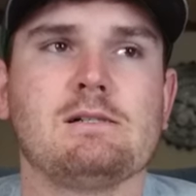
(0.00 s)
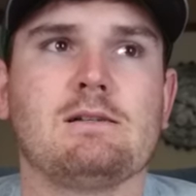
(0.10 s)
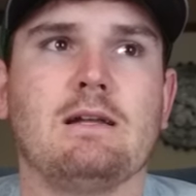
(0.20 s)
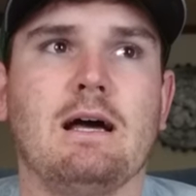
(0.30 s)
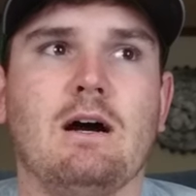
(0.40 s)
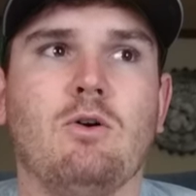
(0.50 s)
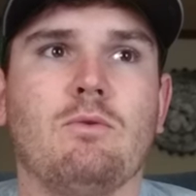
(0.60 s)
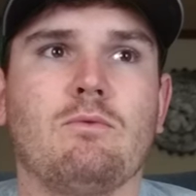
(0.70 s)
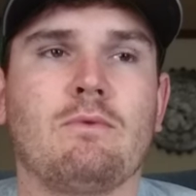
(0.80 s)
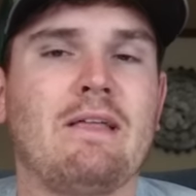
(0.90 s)
Now,
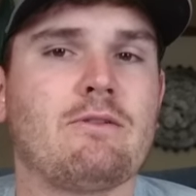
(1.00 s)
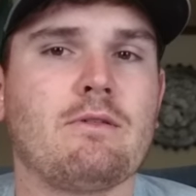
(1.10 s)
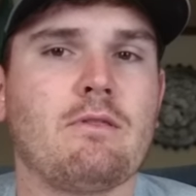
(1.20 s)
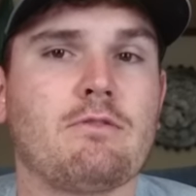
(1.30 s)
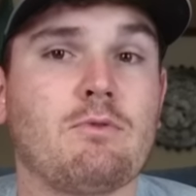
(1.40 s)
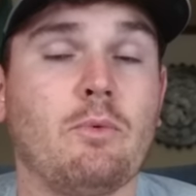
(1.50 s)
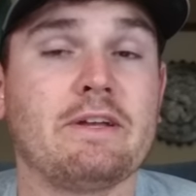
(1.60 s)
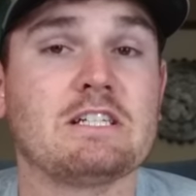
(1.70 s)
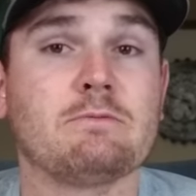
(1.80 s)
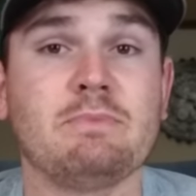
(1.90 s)
rather than
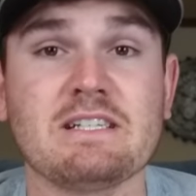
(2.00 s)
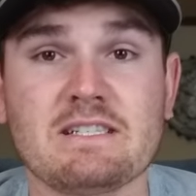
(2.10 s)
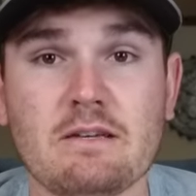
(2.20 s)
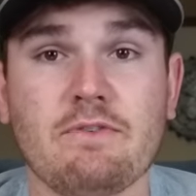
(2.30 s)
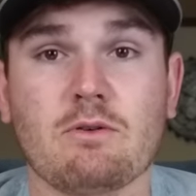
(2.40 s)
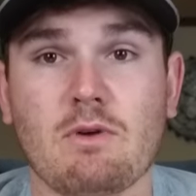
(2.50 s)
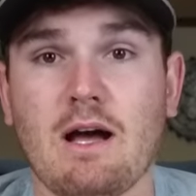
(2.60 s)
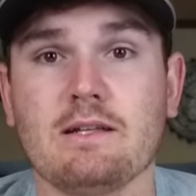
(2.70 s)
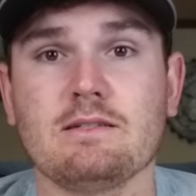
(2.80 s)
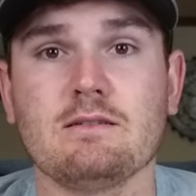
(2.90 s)
throwing specific
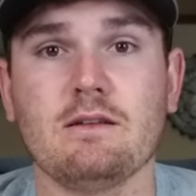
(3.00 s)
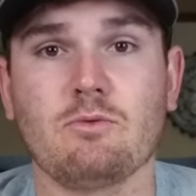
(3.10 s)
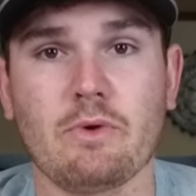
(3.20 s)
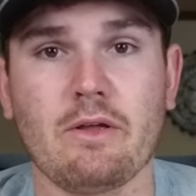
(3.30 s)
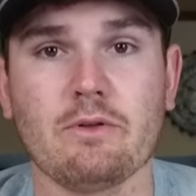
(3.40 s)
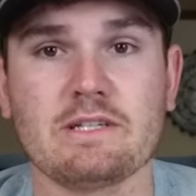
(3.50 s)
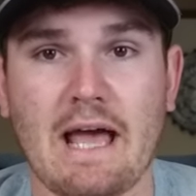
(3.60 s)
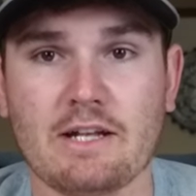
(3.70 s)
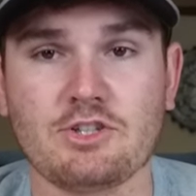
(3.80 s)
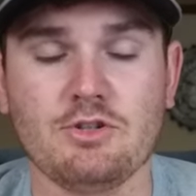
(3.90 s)
rods and reels
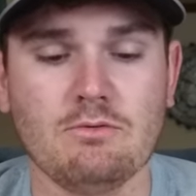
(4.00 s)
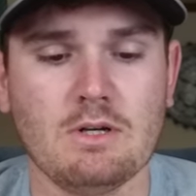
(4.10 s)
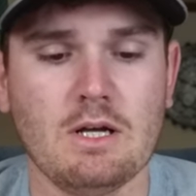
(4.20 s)
at you,